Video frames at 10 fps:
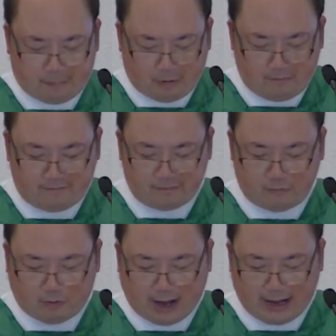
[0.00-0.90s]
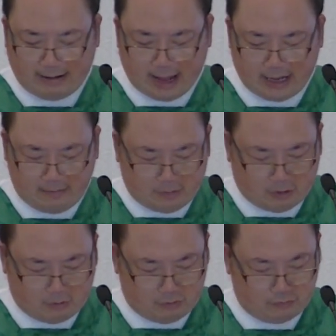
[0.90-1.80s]
both wild
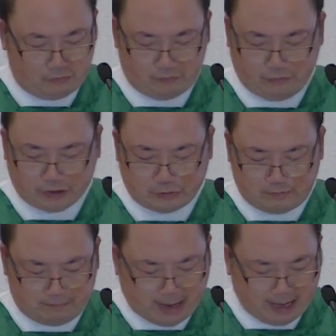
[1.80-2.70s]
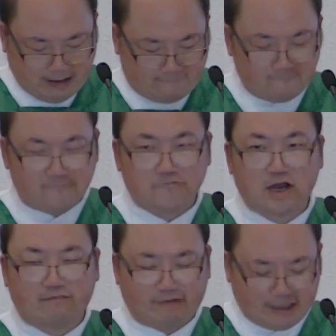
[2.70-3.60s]
animals, which may
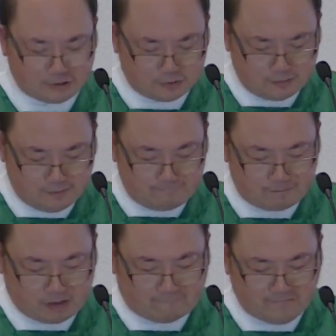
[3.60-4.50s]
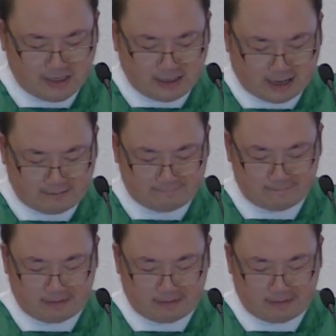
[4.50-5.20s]
ravage the vineyard,